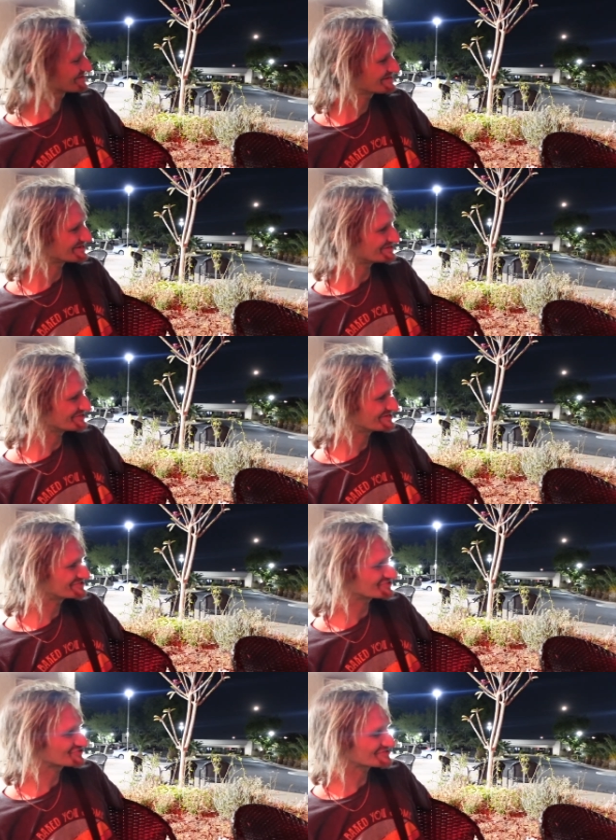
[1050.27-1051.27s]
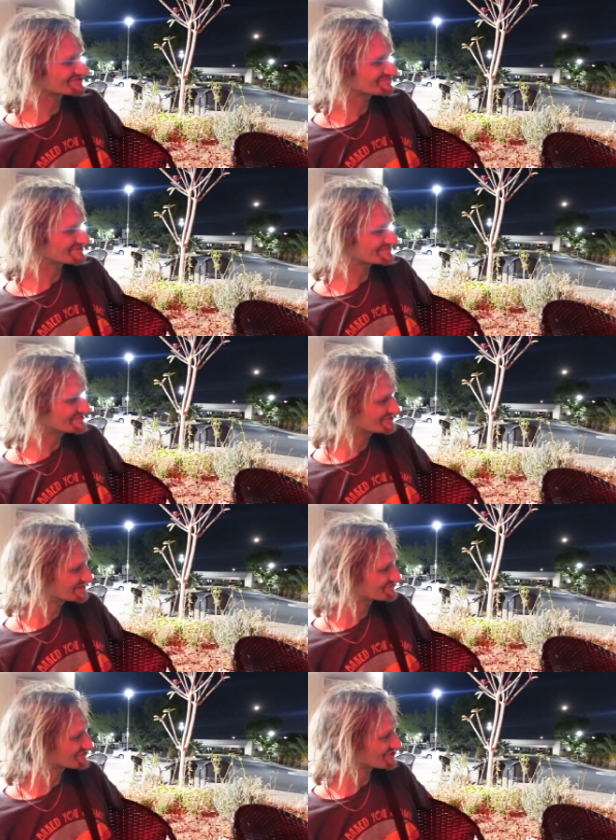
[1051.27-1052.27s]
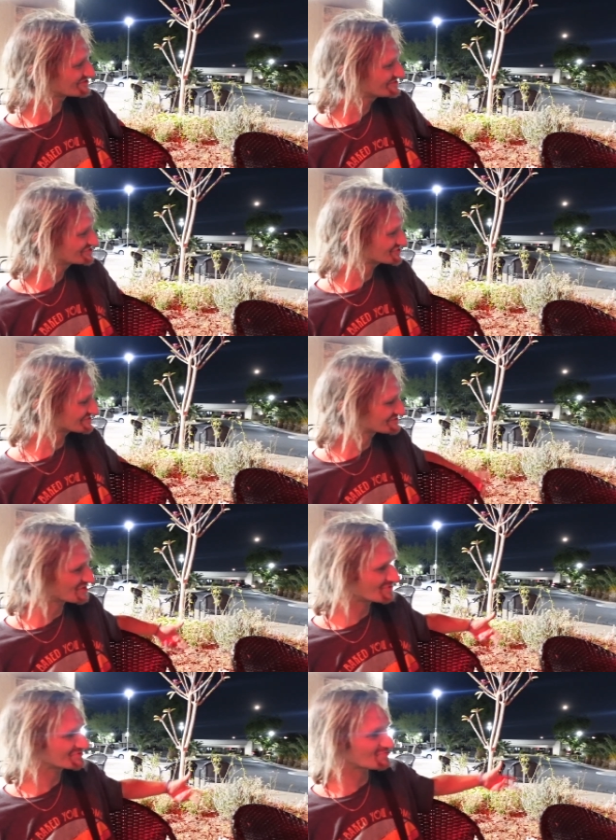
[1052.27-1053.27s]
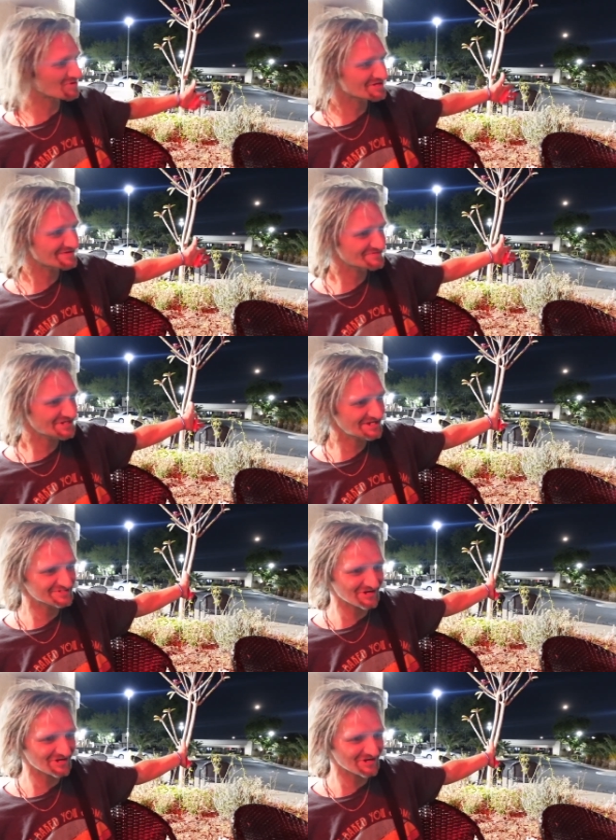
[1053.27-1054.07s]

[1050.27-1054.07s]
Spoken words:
Yeah, and just playing video games with your homies and going to work every day,